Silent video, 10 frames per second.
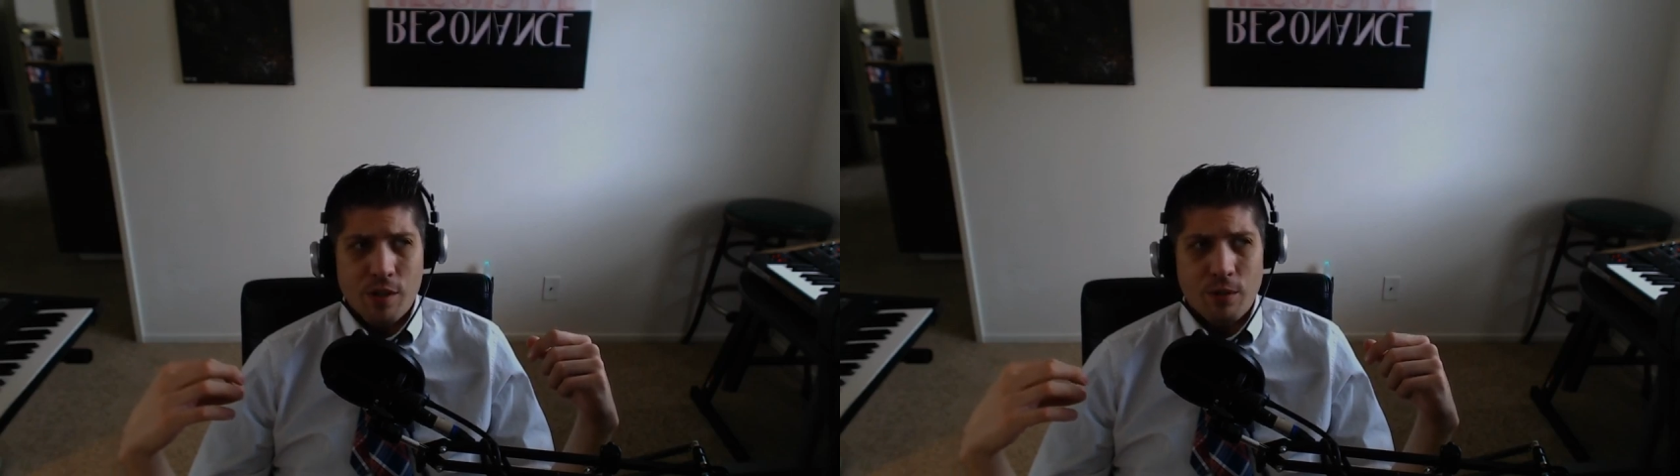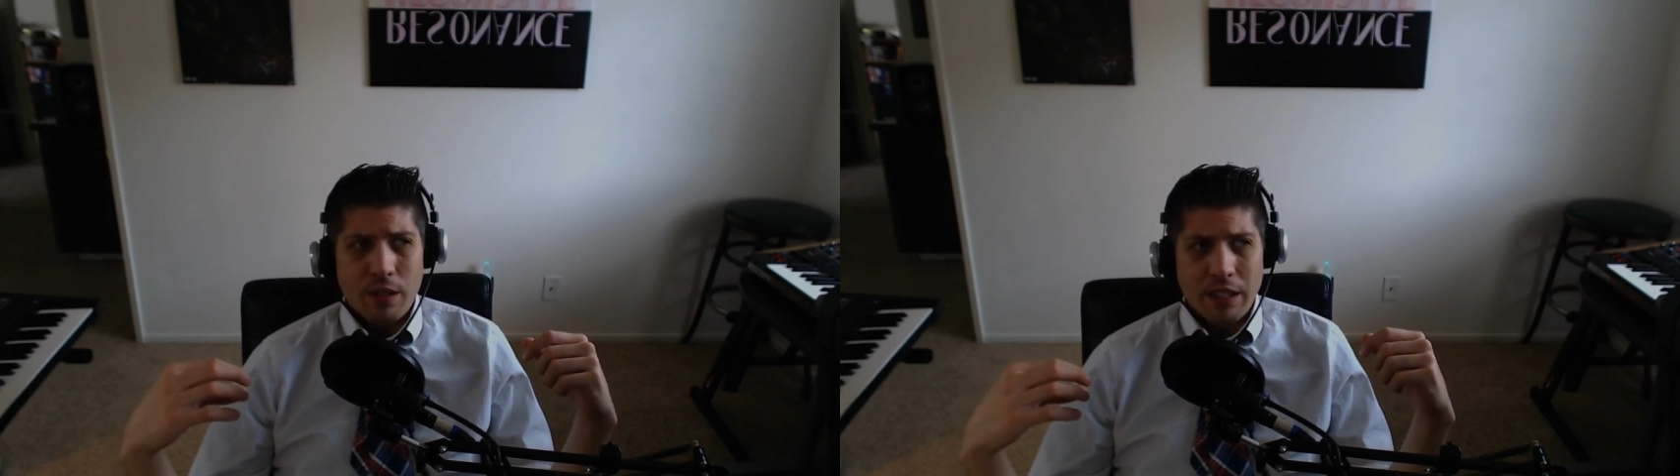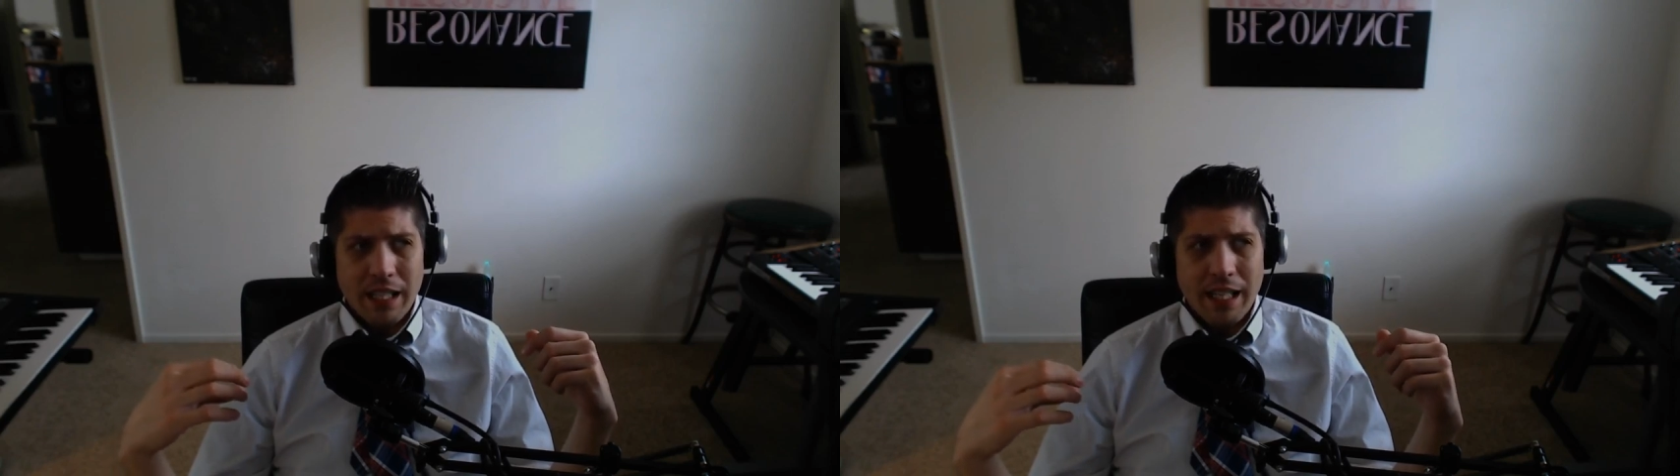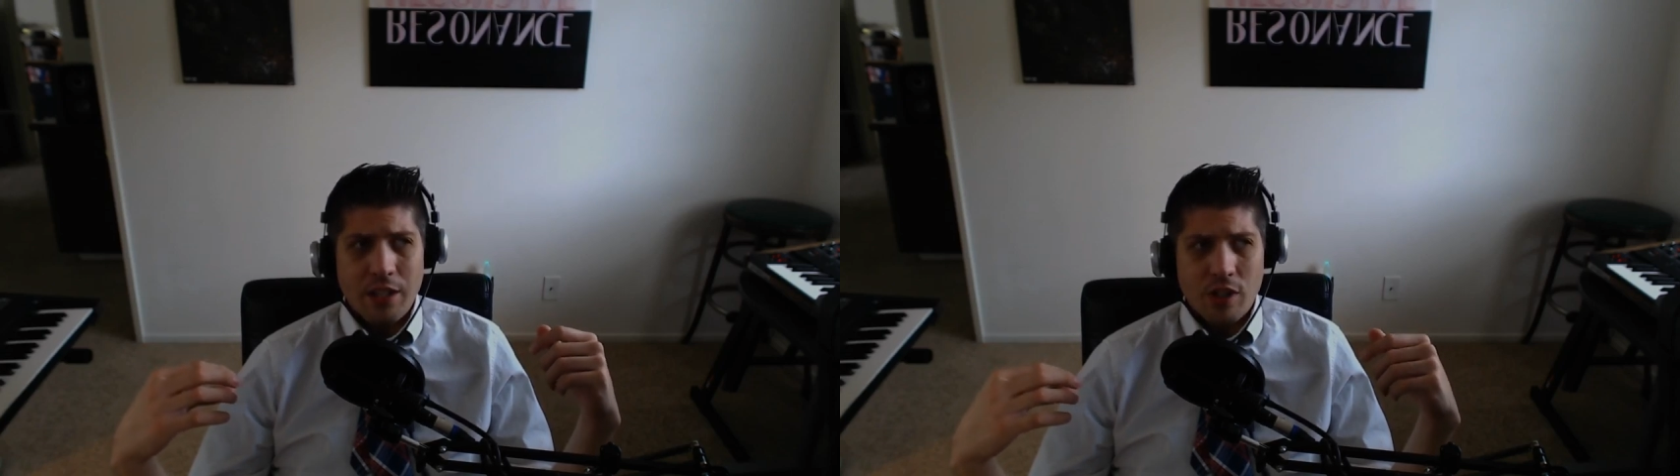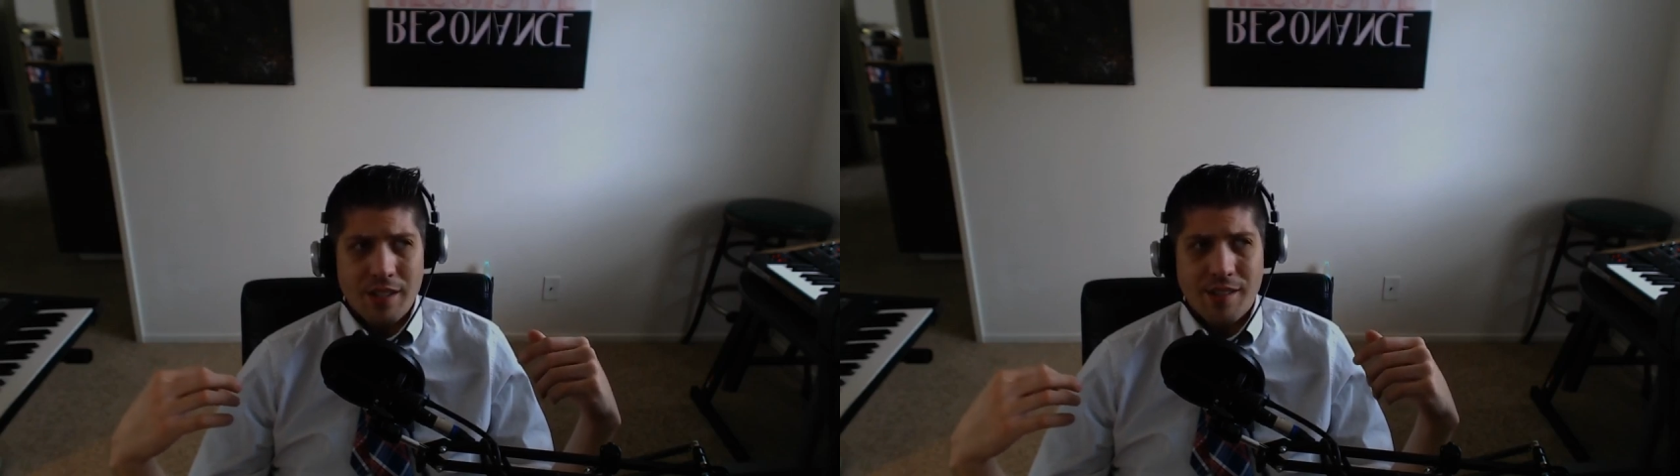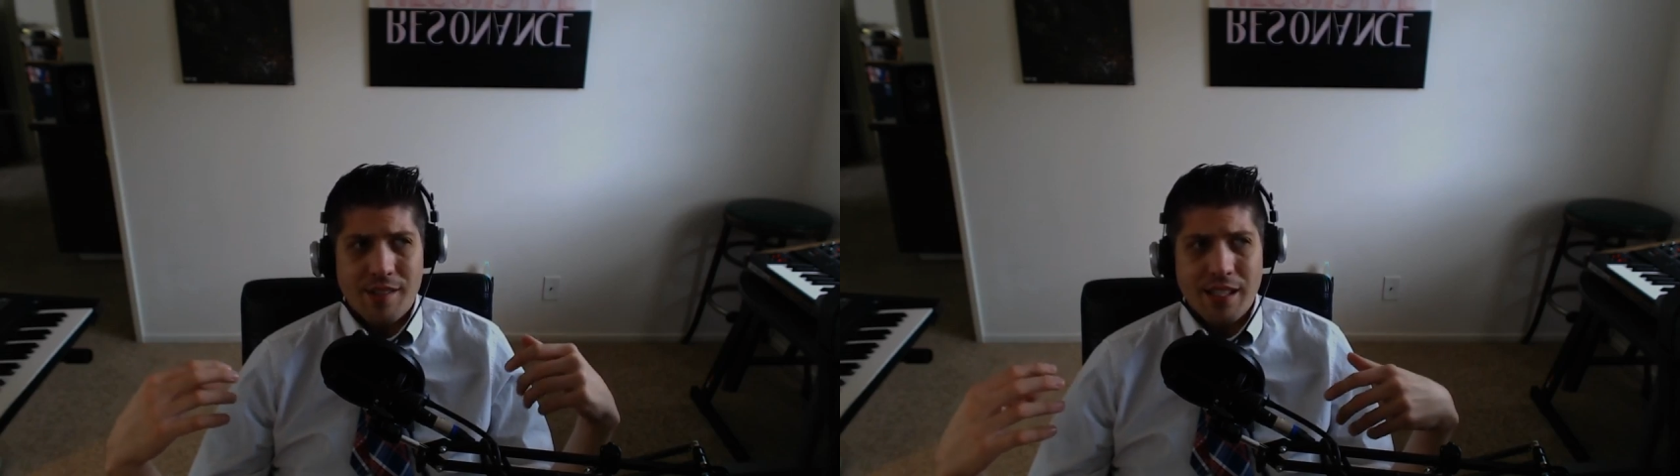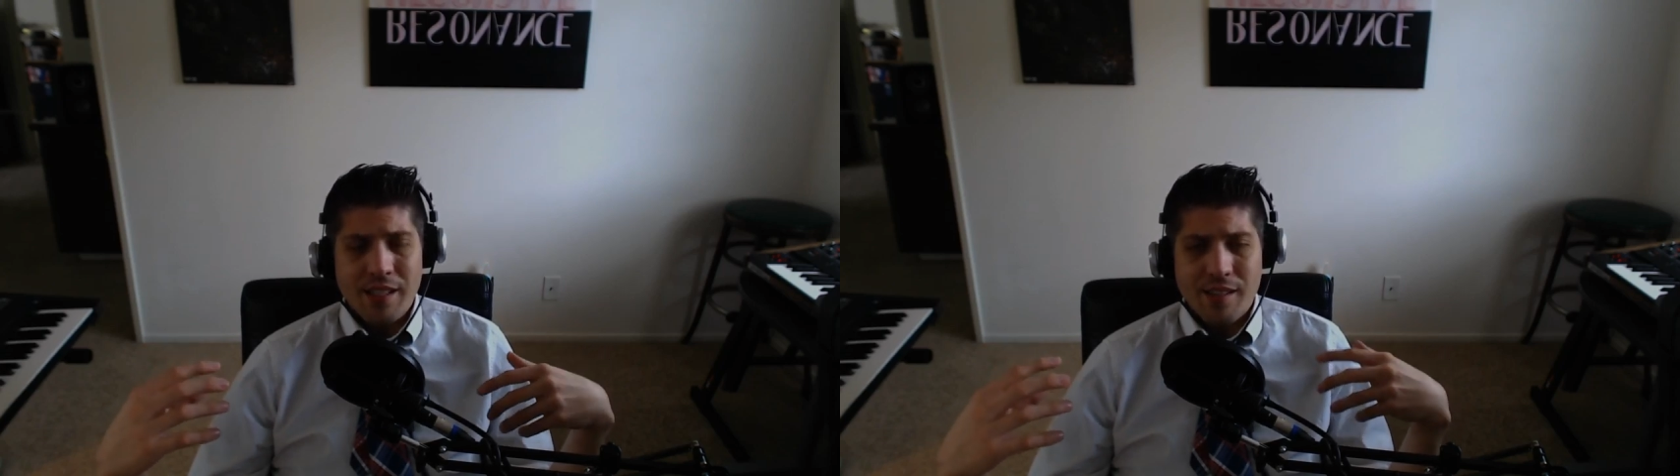who engage in sin,